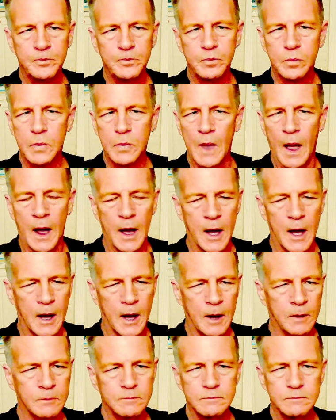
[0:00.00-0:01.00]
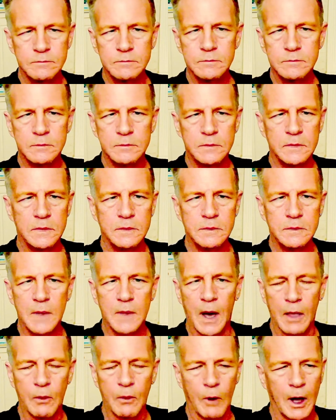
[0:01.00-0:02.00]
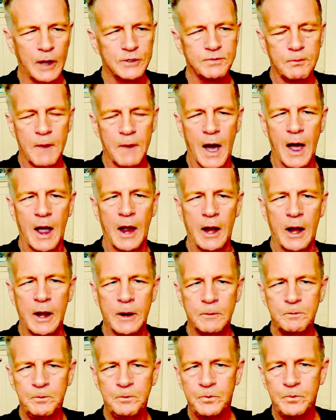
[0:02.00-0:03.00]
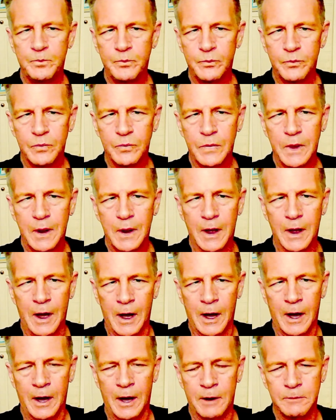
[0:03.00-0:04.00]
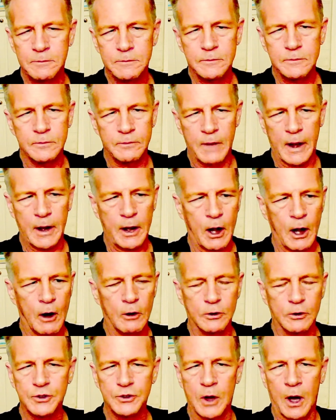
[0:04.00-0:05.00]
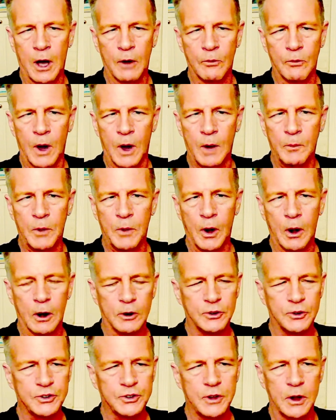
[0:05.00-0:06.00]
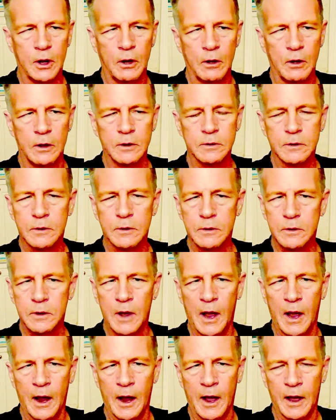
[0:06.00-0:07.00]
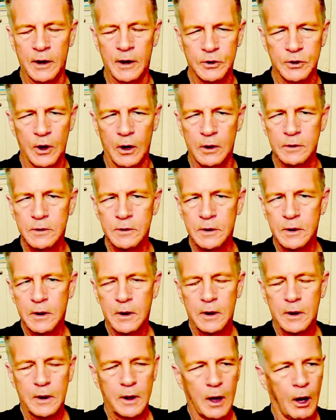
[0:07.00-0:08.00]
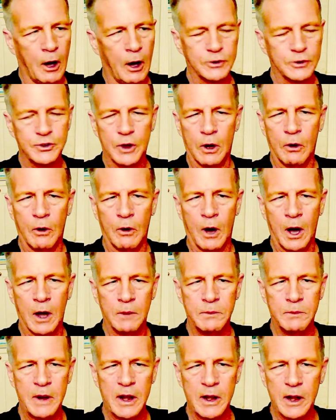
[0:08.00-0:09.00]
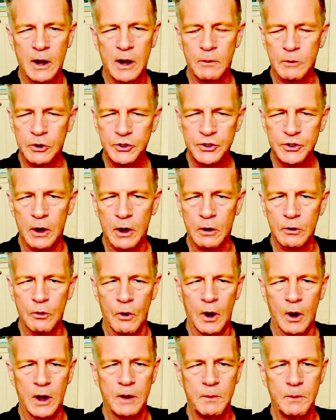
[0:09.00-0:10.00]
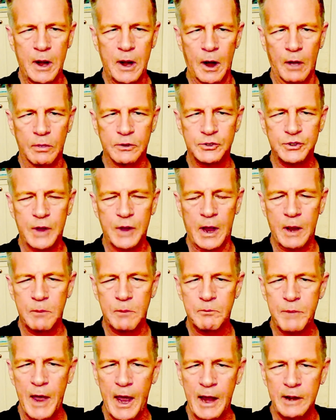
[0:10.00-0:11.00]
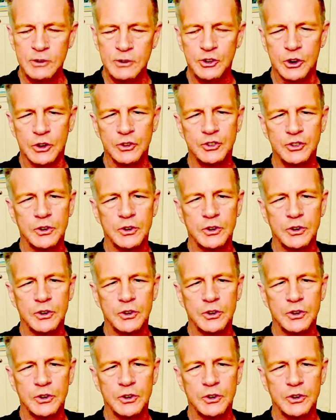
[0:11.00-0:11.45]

Otherwise, my videos on Rumble are still and also on Medium are still going to be on the same pages.